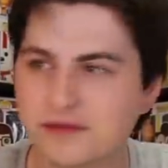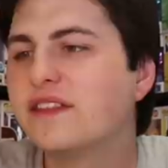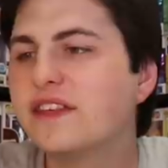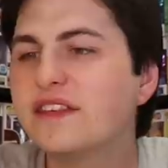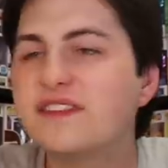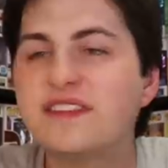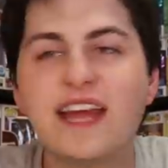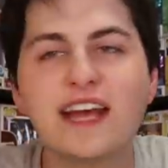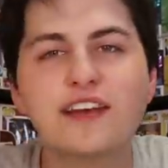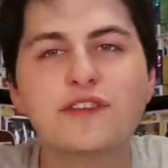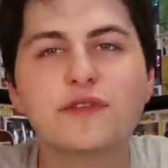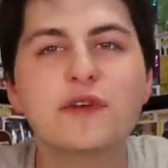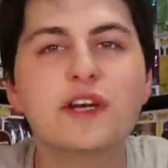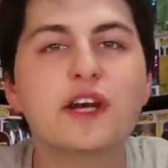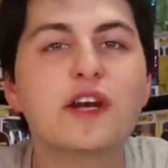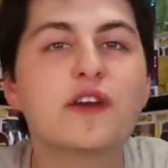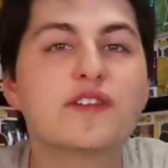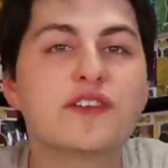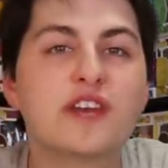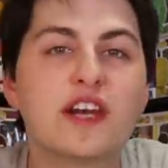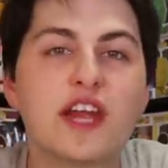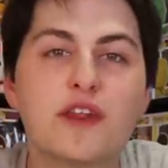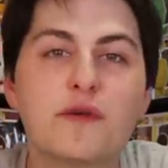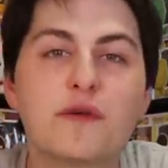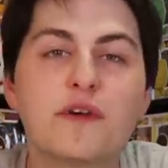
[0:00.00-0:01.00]
This next one here
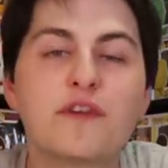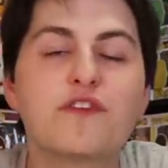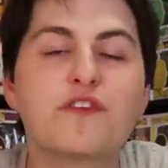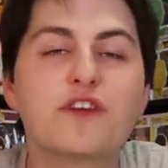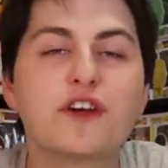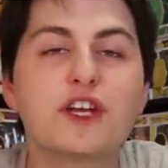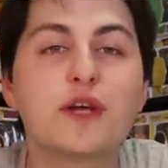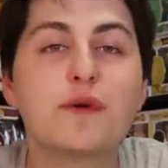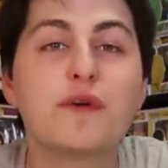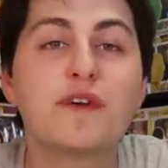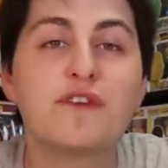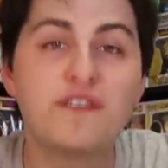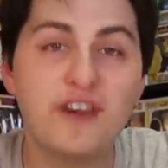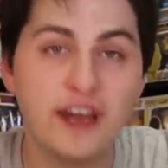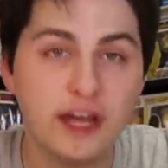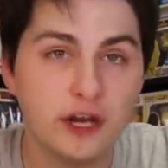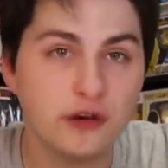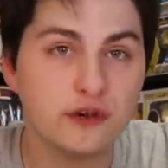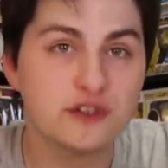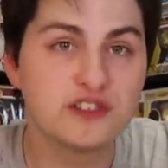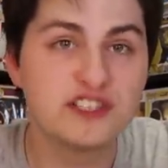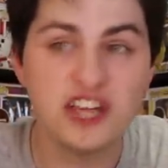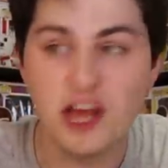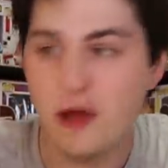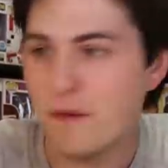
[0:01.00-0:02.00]
is another one for you
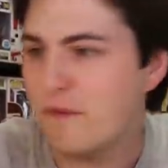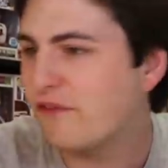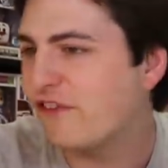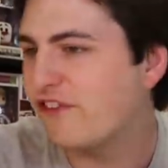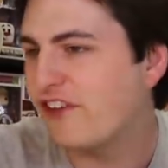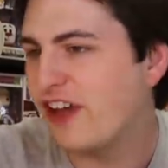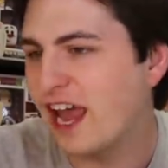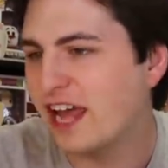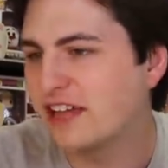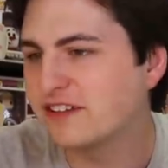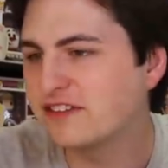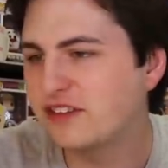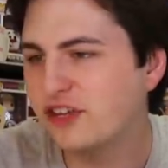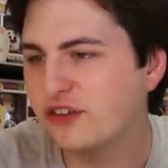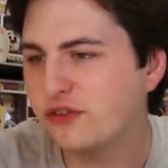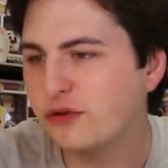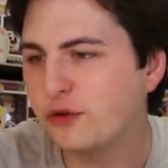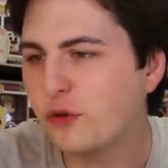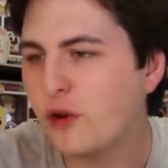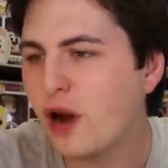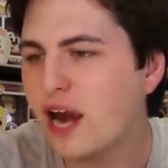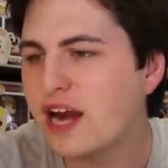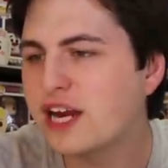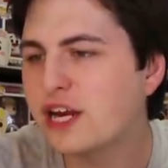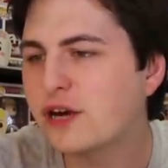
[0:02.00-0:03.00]
Invader Zim fans. This
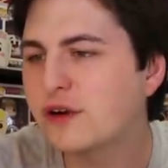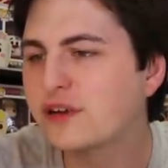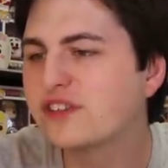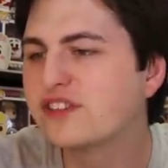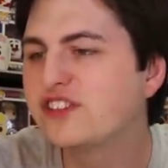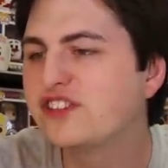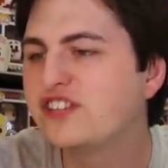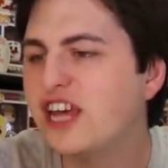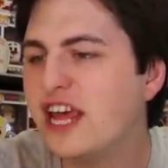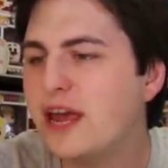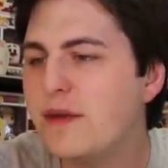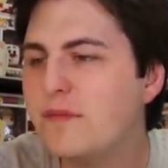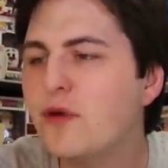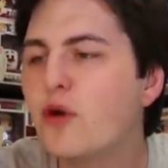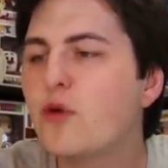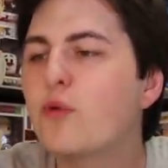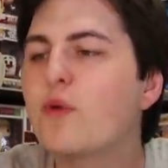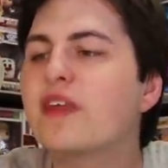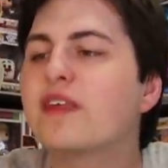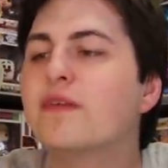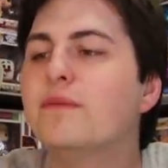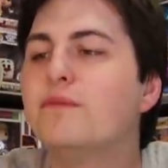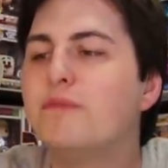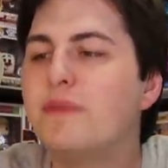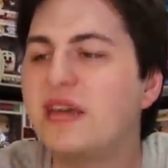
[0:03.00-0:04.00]
one right here is Zim
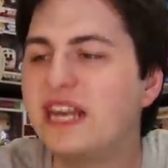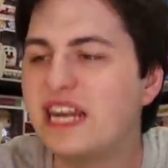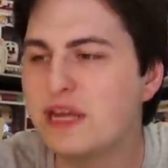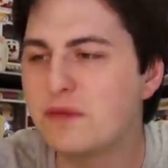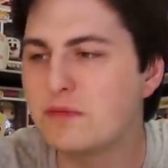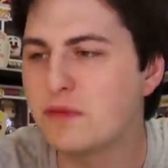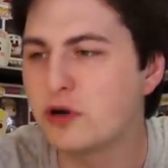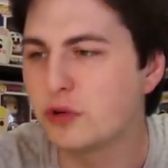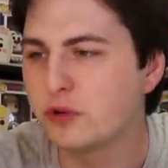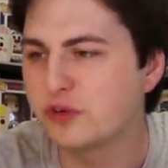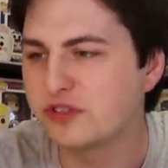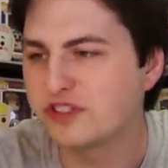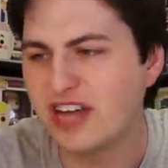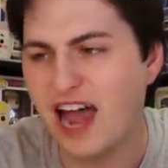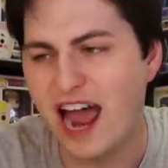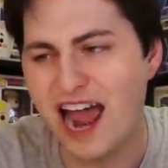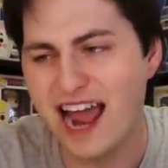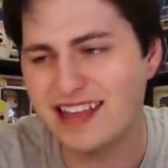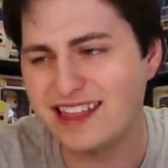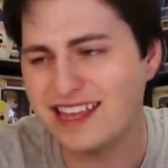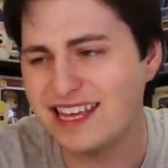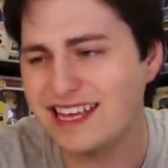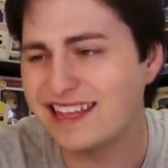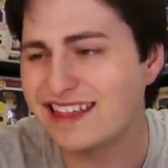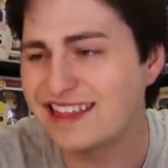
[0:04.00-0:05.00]
with Mini Moose.
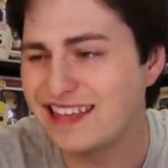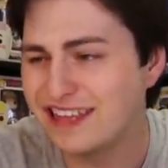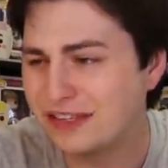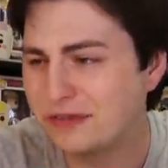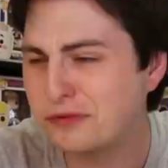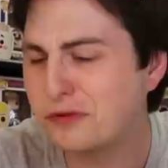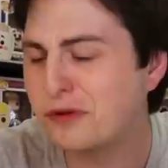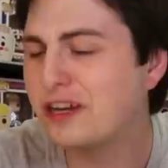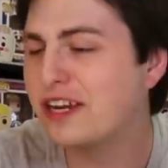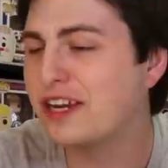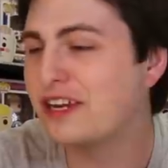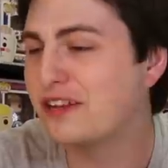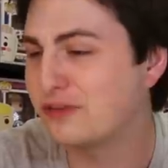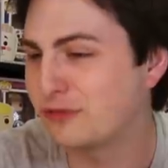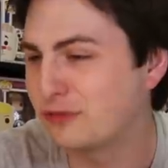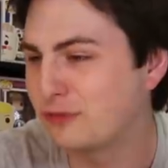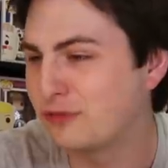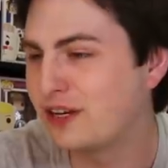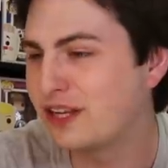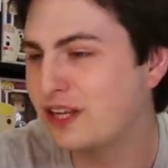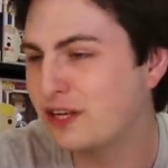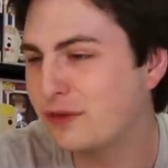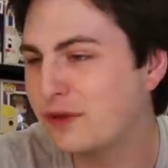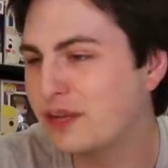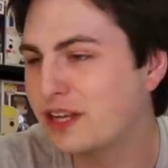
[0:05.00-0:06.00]
I think this one is
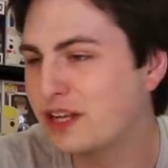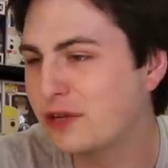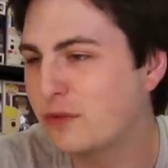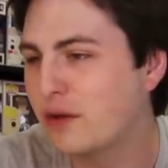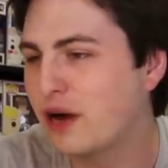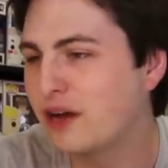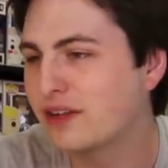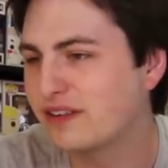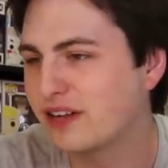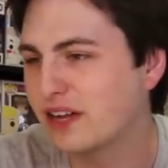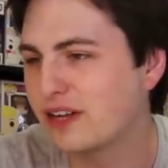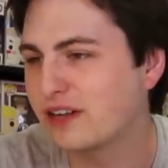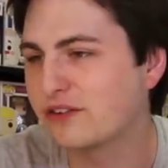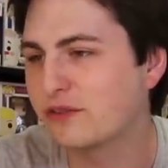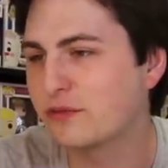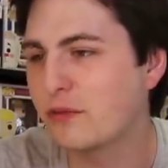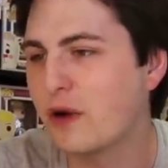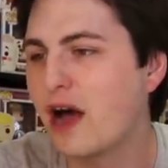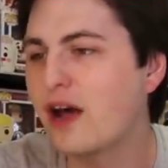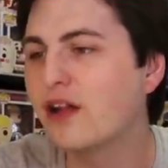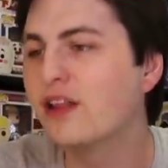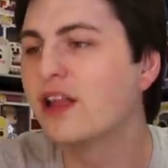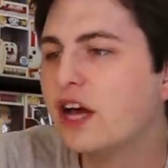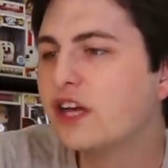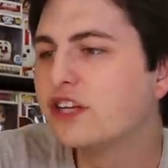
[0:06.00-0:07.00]
really, really well done as
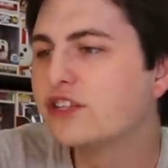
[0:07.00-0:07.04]
well.